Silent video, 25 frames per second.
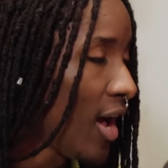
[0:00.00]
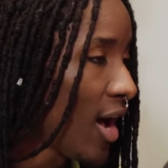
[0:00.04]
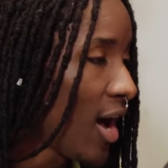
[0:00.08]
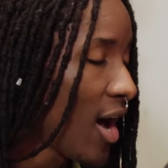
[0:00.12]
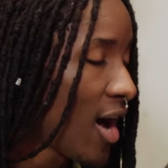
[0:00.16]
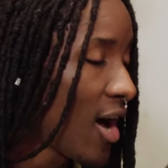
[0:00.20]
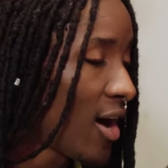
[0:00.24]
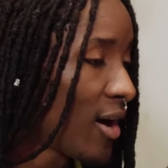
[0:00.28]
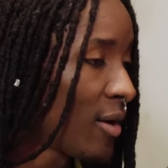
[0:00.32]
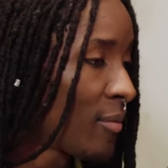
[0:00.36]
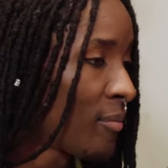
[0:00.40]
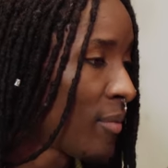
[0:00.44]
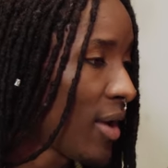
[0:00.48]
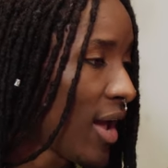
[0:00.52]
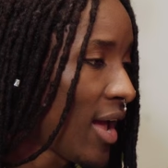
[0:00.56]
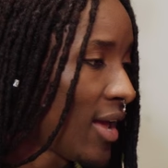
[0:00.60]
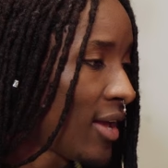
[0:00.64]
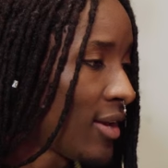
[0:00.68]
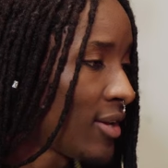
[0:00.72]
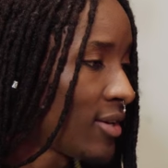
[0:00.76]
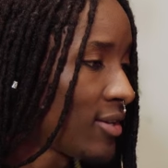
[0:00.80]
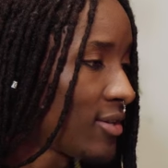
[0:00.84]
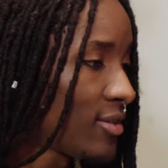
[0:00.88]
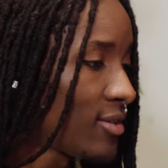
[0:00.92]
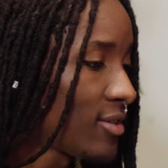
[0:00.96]

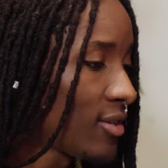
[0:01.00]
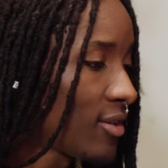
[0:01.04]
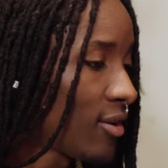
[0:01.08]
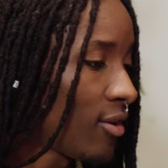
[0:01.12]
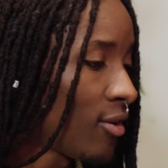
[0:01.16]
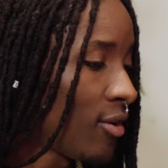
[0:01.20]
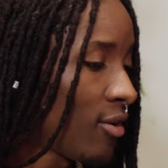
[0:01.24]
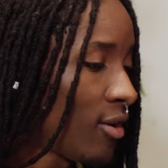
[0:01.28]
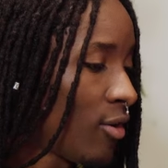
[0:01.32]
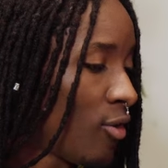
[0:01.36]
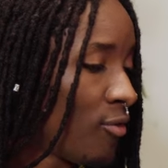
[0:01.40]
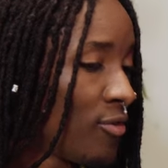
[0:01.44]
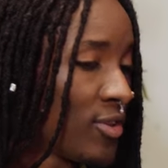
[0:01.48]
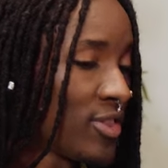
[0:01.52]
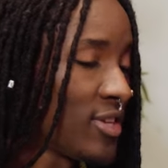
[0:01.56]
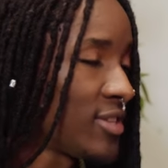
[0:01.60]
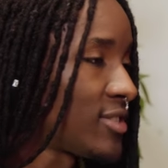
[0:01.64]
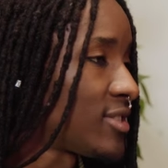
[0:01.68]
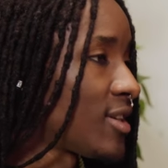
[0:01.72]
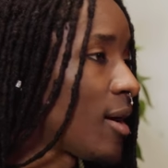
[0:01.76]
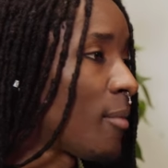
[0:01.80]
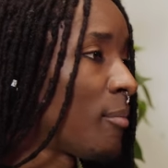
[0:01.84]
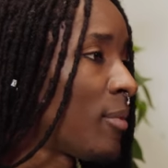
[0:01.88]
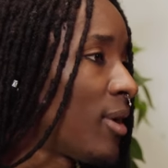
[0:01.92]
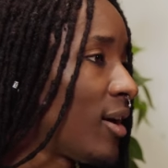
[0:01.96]
And over the
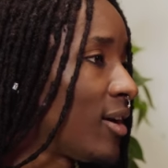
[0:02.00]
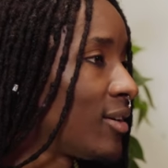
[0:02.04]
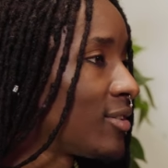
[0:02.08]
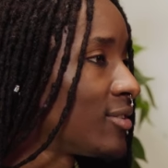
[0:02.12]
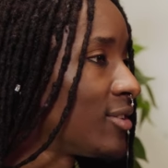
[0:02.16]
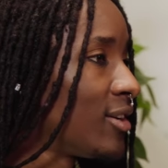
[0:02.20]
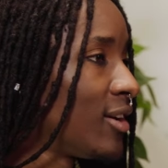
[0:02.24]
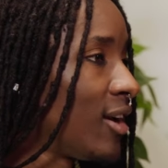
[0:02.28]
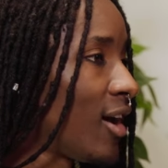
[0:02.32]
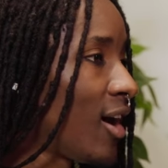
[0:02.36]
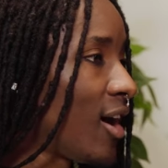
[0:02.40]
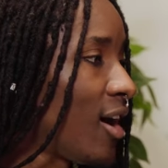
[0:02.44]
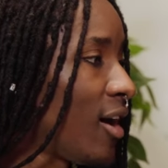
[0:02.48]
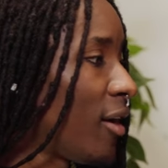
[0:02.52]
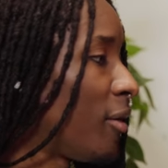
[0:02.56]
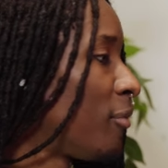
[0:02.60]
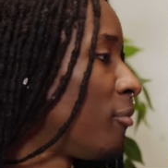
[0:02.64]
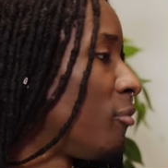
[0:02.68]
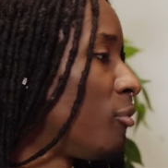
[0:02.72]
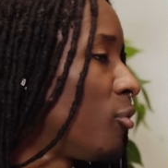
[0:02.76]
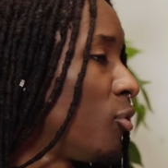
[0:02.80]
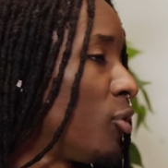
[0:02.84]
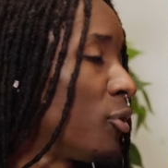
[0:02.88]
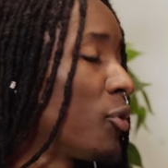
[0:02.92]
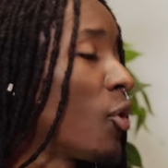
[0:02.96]
summer,
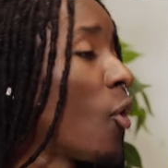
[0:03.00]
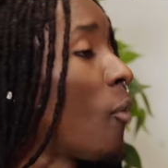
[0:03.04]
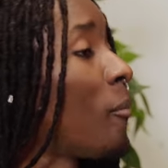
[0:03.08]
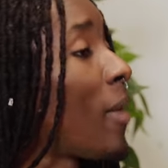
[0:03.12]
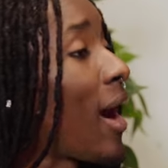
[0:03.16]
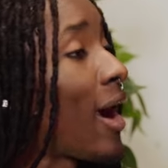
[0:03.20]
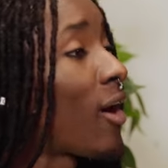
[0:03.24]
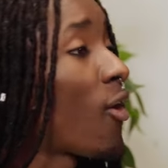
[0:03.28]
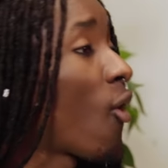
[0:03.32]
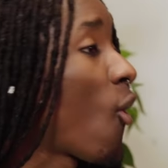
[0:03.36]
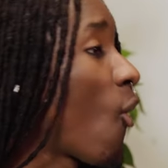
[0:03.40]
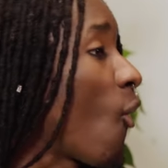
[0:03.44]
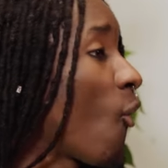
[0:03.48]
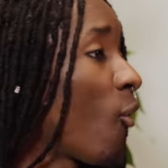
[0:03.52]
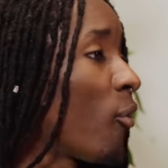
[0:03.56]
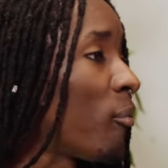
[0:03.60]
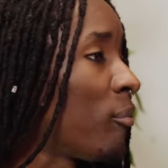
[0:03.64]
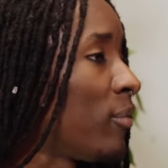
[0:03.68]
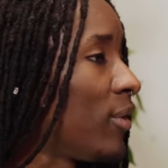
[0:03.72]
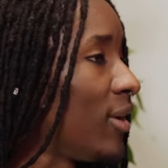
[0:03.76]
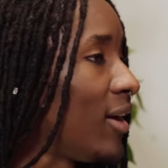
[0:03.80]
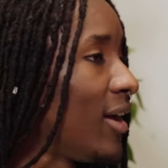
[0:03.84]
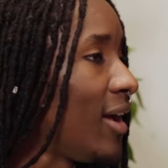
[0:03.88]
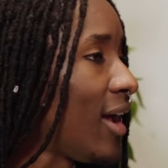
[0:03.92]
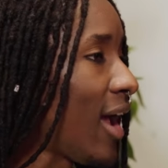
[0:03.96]
we'd go back
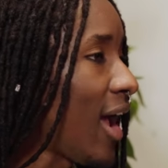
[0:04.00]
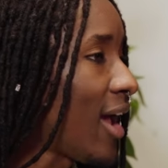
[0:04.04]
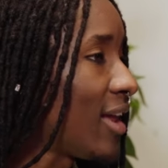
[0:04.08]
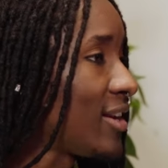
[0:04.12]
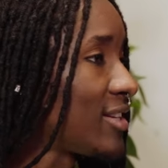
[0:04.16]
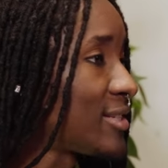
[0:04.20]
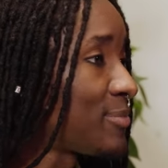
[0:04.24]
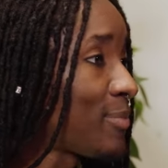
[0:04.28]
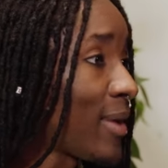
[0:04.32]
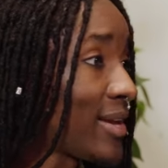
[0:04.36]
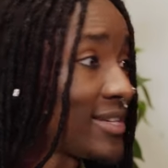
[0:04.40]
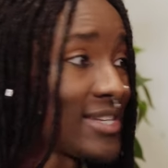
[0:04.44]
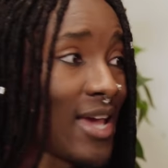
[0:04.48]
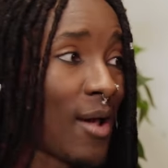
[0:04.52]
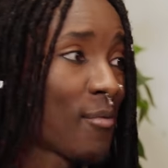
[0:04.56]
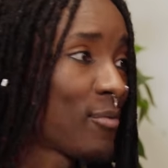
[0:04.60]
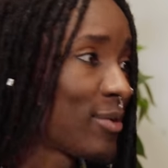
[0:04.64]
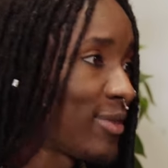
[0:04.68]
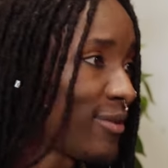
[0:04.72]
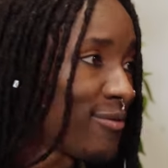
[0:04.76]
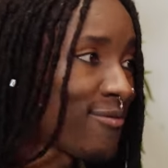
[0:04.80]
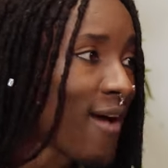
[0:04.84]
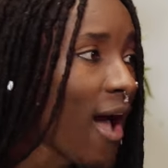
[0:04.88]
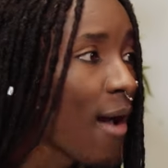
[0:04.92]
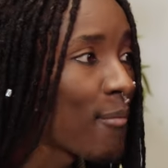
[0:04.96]
home and spend time with
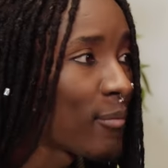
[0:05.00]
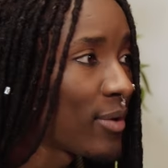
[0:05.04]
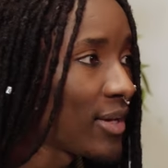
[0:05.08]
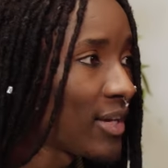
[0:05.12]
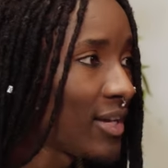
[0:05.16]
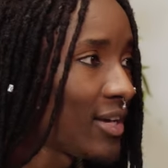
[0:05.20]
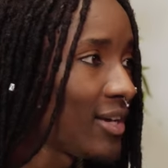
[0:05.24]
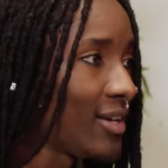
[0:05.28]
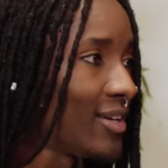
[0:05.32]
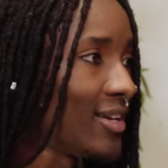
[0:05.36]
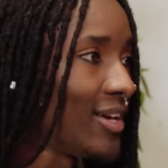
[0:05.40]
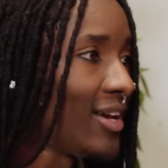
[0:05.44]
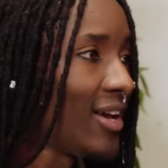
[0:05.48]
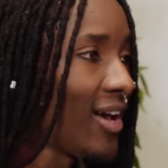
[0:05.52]
the family,